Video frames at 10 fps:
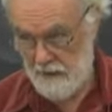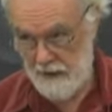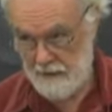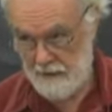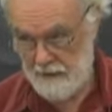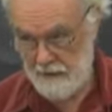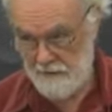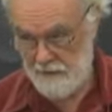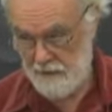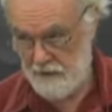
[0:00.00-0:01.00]
and that
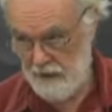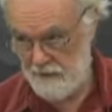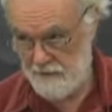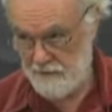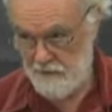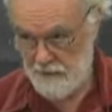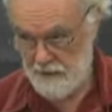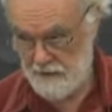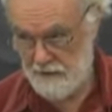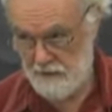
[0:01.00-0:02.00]
therefore you cannot afford
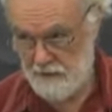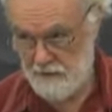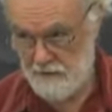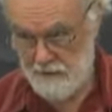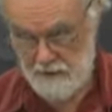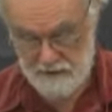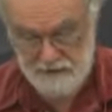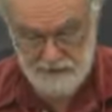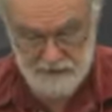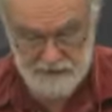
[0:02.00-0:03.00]
it. So the
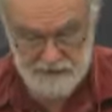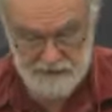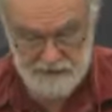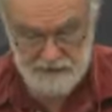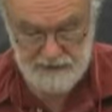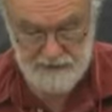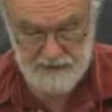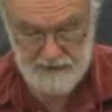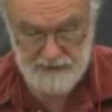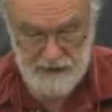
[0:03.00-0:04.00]
continuity is
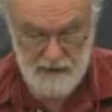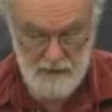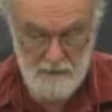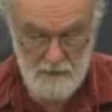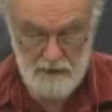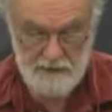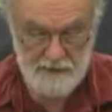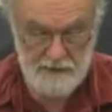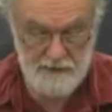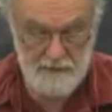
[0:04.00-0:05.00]
significant. But
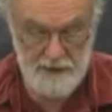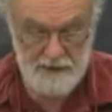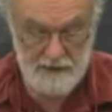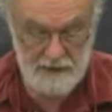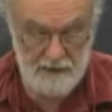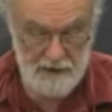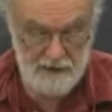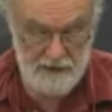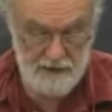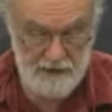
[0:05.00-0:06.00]
what you've immediately
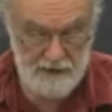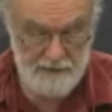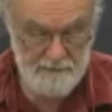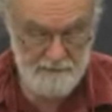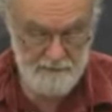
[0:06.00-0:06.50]
got here